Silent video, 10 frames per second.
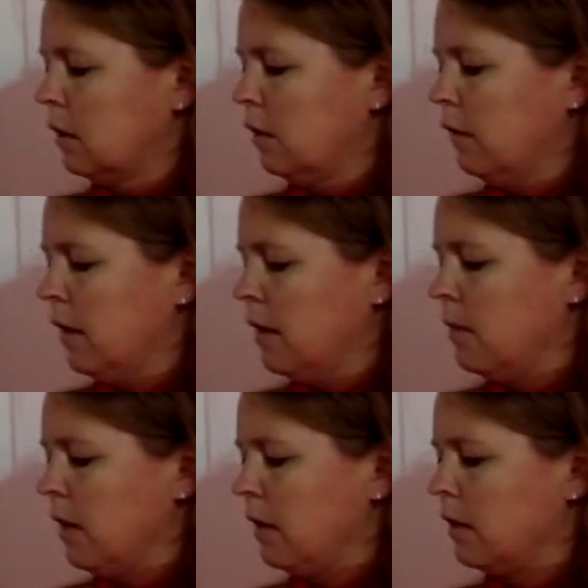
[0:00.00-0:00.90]
Divided
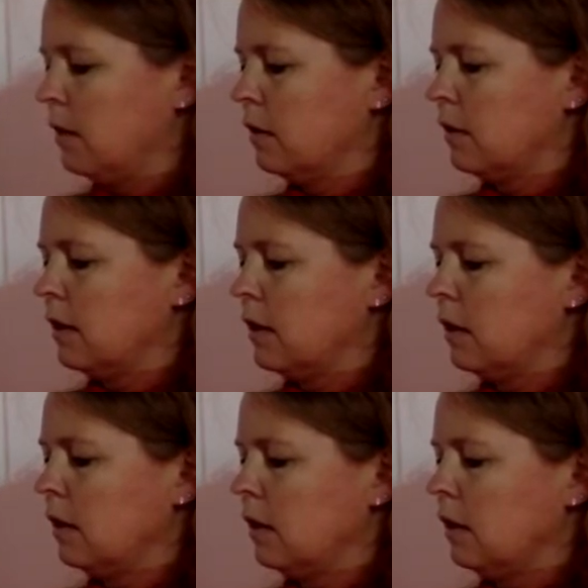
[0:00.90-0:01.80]
by
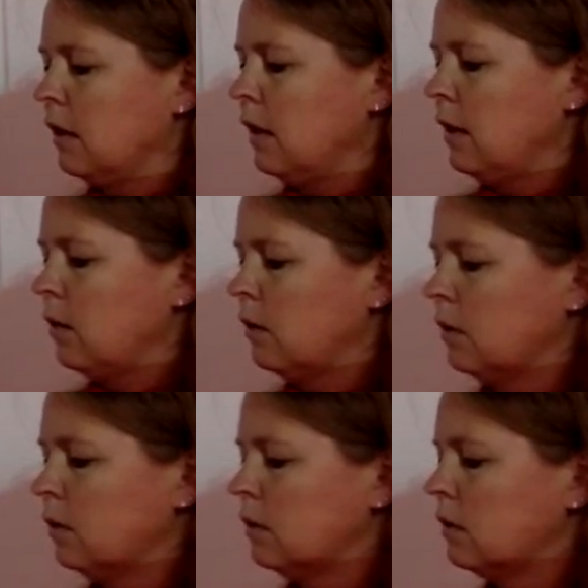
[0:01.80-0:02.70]
13
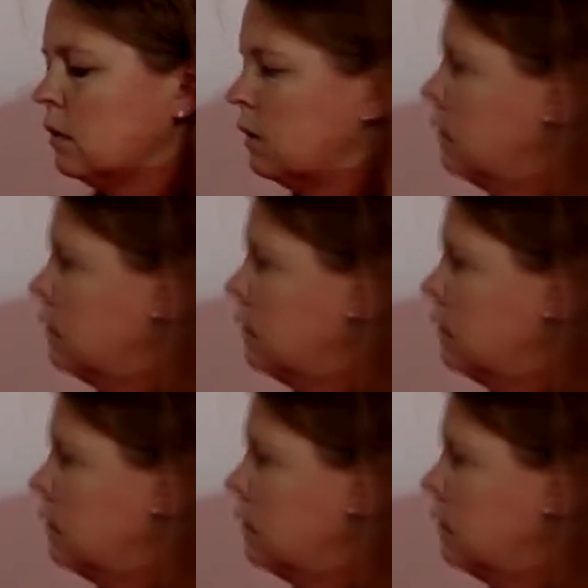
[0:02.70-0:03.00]
equals,